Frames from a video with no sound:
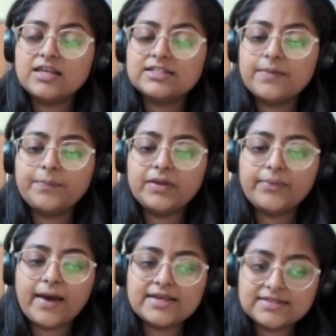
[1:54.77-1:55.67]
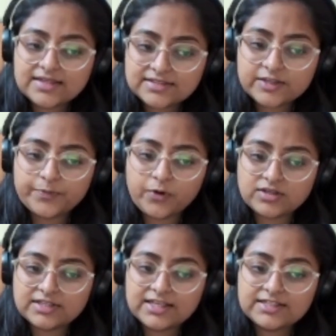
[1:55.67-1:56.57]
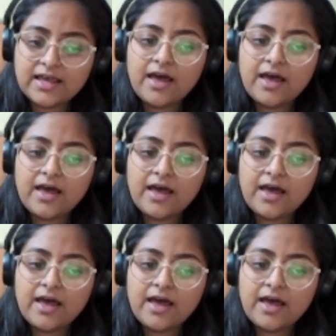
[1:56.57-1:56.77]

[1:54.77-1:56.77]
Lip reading: simplifies the process,